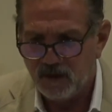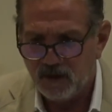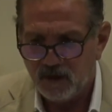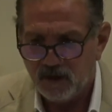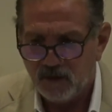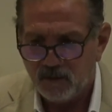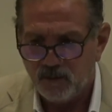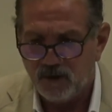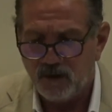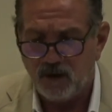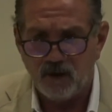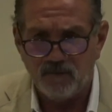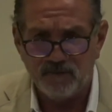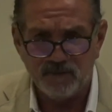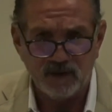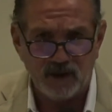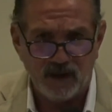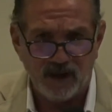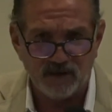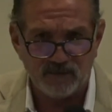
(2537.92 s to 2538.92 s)
Well, over
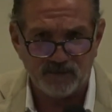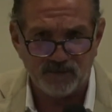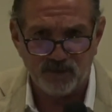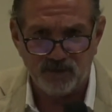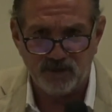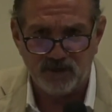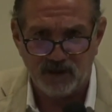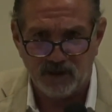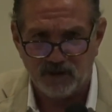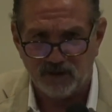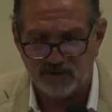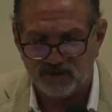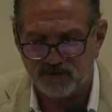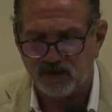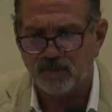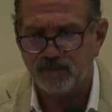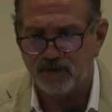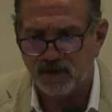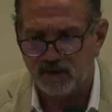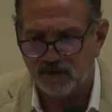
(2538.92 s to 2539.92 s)
the last few years,
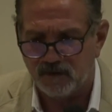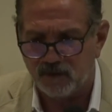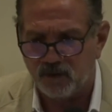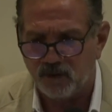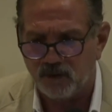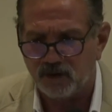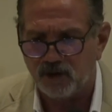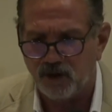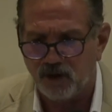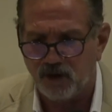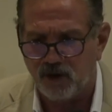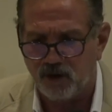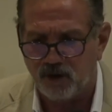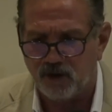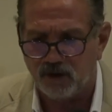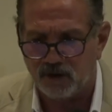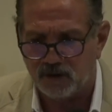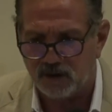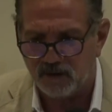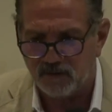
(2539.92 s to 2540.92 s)
something called
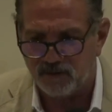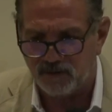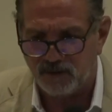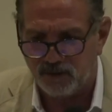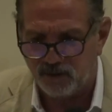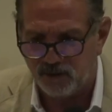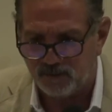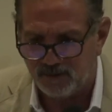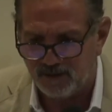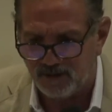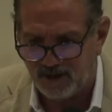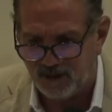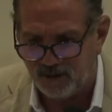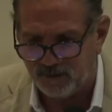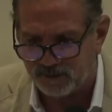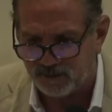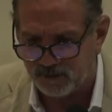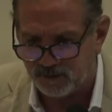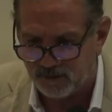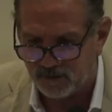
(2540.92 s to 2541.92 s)
HERG, the human
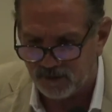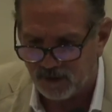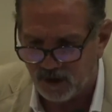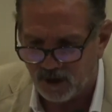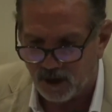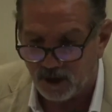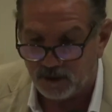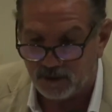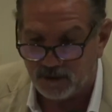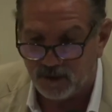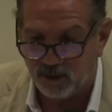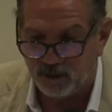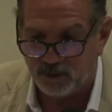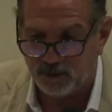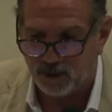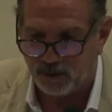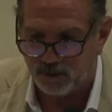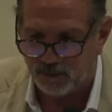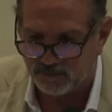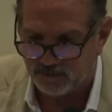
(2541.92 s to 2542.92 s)
ether
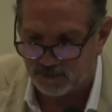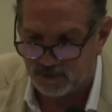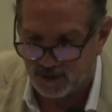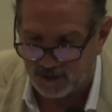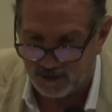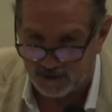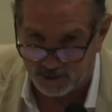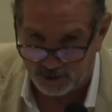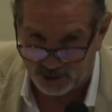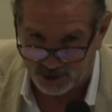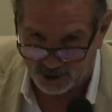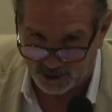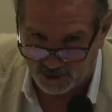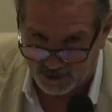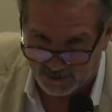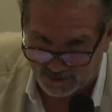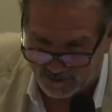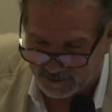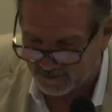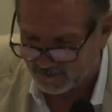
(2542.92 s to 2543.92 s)
agogo-related
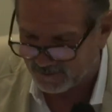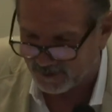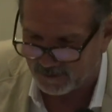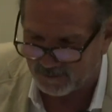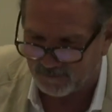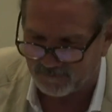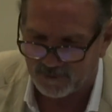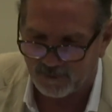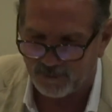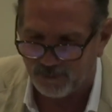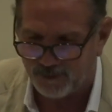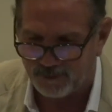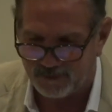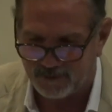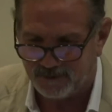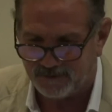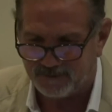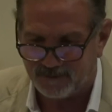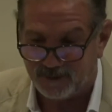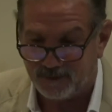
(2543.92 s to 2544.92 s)
gene, I love that word,
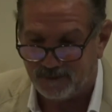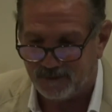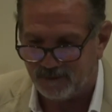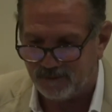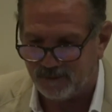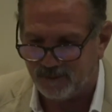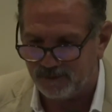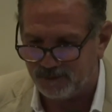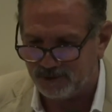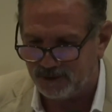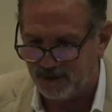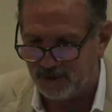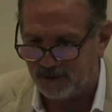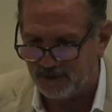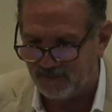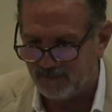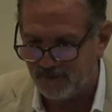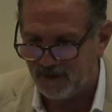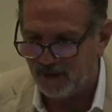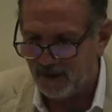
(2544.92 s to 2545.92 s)
it's the go-go
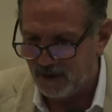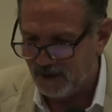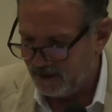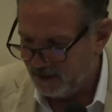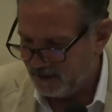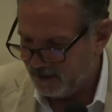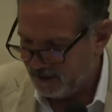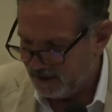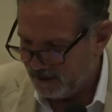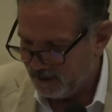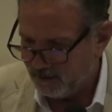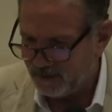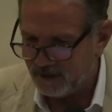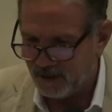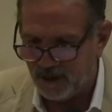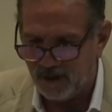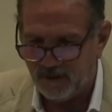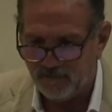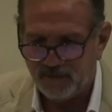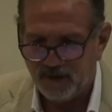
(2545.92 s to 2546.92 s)
gene,
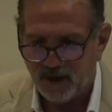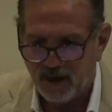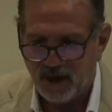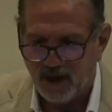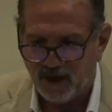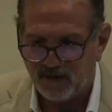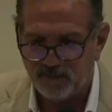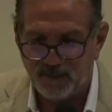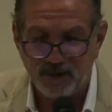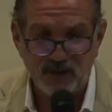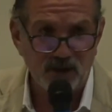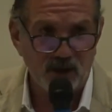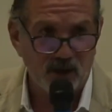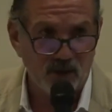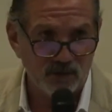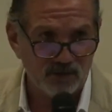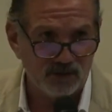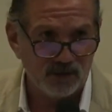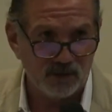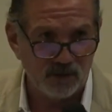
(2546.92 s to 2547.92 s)
okay, has been
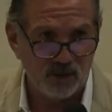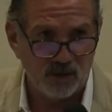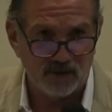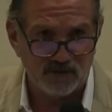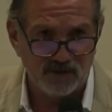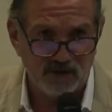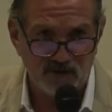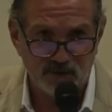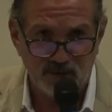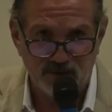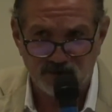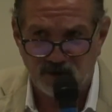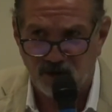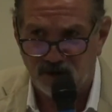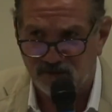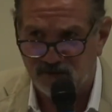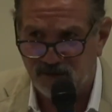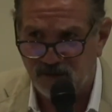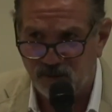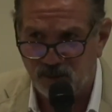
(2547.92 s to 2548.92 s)
known to cause these
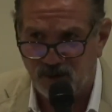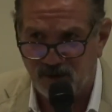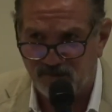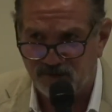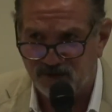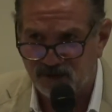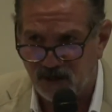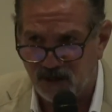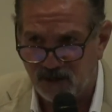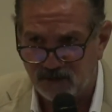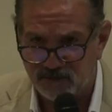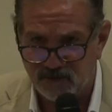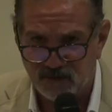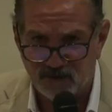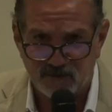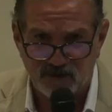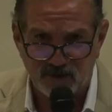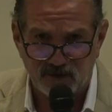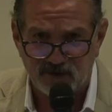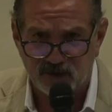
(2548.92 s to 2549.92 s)
bizarre T-wave
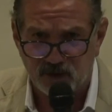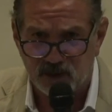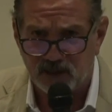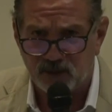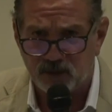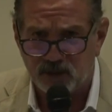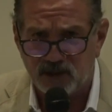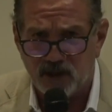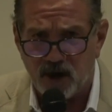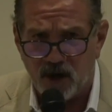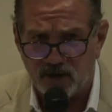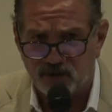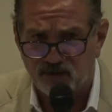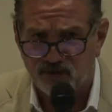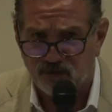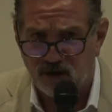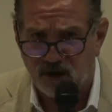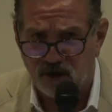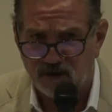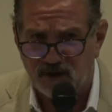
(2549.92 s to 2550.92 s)
changes. The sine qua non
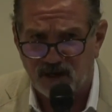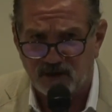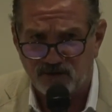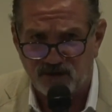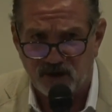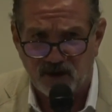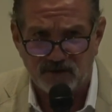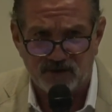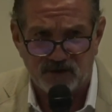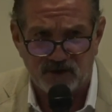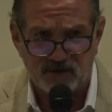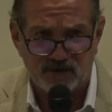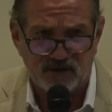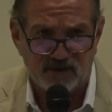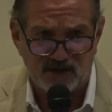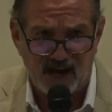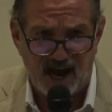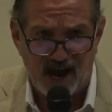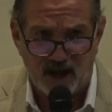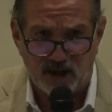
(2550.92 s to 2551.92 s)
drug that does this
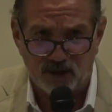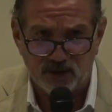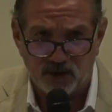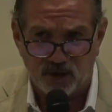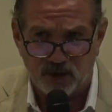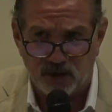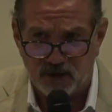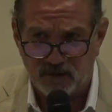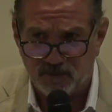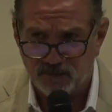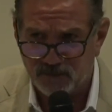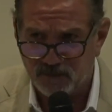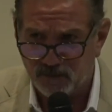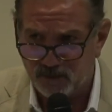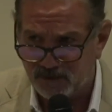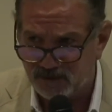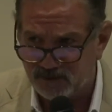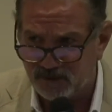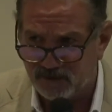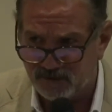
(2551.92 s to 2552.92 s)
is Haldol,
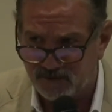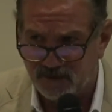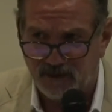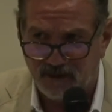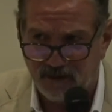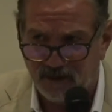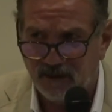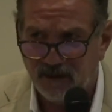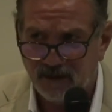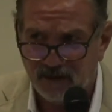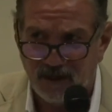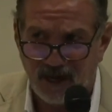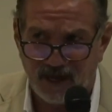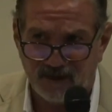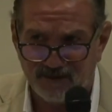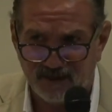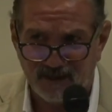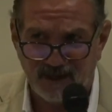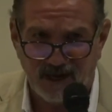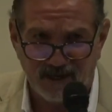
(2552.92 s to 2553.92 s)
which is the
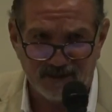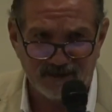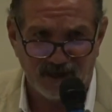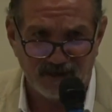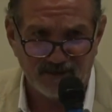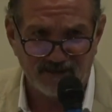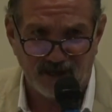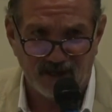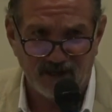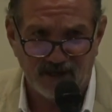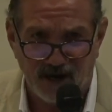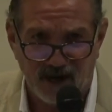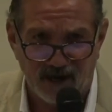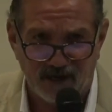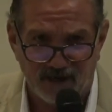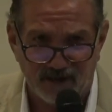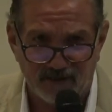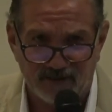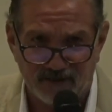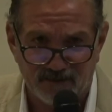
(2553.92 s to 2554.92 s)
classic
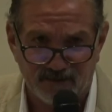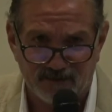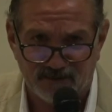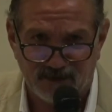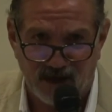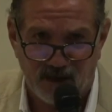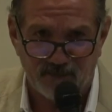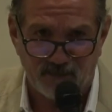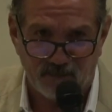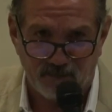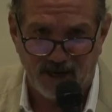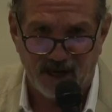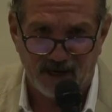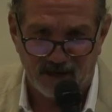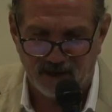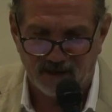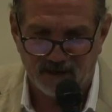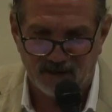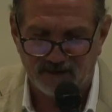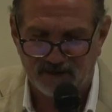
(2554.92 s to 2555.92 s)
antipsychotic to stop a bad
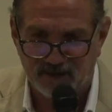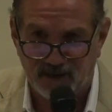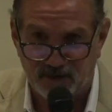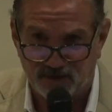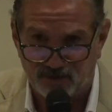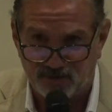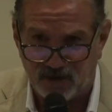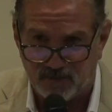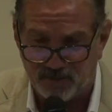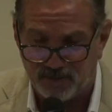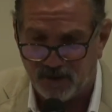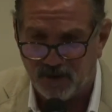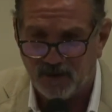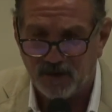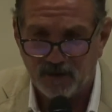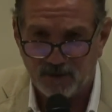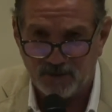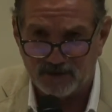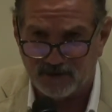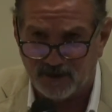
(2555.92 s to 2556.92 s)
LSD trip,
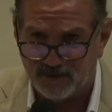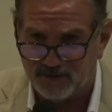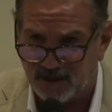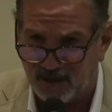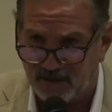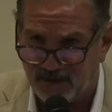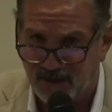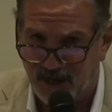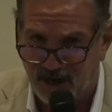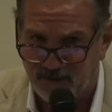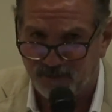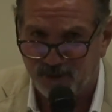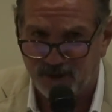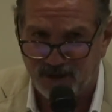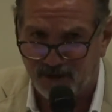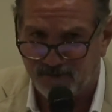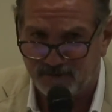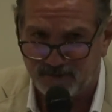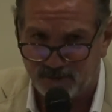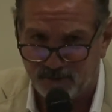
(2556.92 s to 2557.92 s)
which I said never
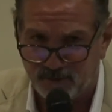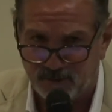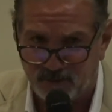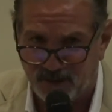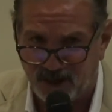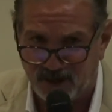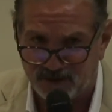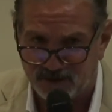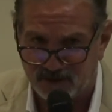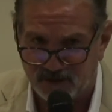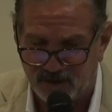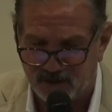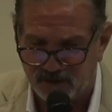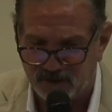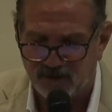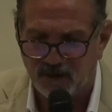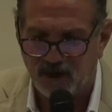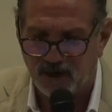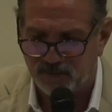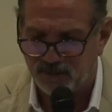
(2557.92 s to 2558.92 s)
give to a patient
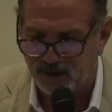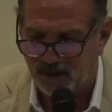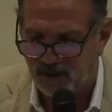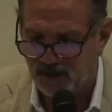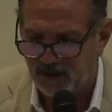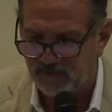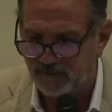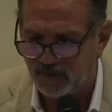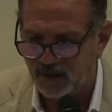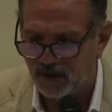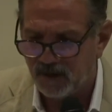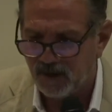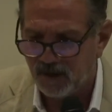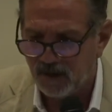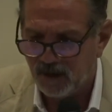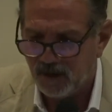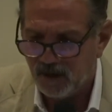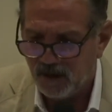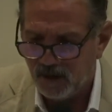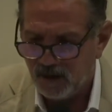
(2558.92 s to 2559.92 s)
under Ibogaine.
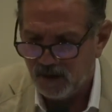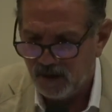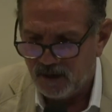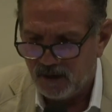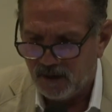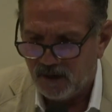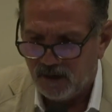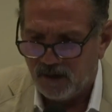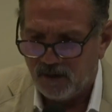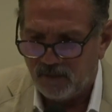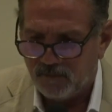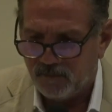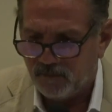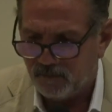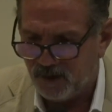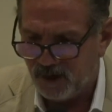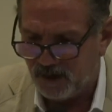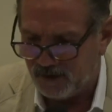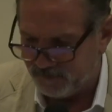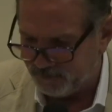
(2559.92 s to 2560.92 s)

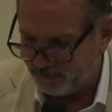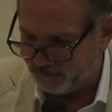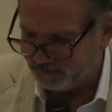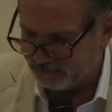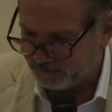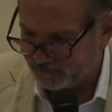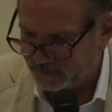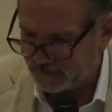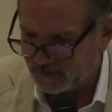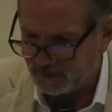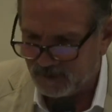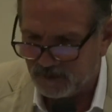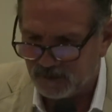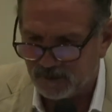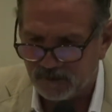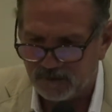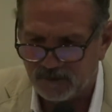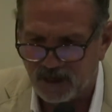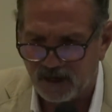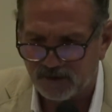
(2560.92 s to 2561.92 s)
But
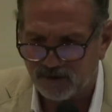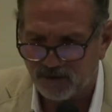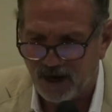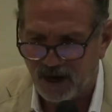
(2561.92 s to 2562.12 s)
Dr.